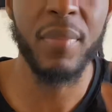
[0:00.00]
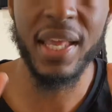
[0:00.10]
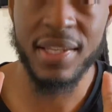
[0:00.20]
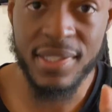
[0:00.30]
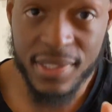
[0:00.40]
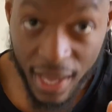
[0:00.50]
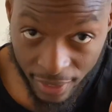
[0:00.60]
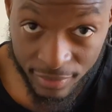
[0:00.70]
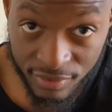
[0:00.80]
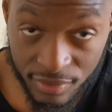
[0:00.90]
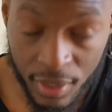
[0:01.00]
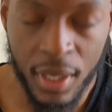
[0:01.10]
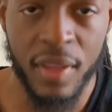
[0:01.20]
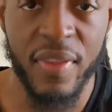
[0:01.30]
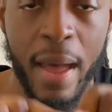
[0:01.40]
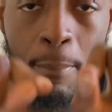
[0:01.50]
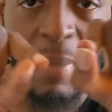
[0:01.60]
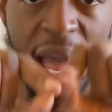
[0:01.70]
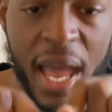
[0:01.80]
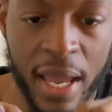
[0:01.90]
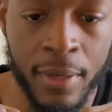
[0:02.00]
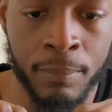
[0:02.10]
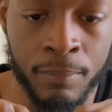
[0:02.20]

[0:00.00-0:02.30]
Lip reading: in the sense that man,